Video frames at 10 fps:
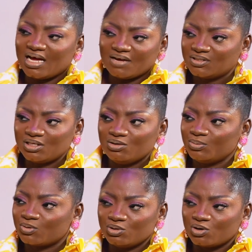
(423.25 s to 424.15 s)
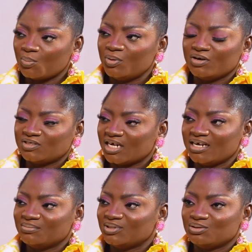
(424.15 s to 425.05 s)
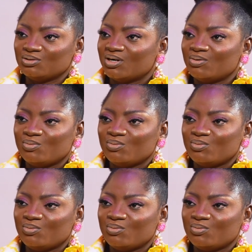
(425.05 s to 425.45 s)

I've seen you, you know, a couple of times, you know,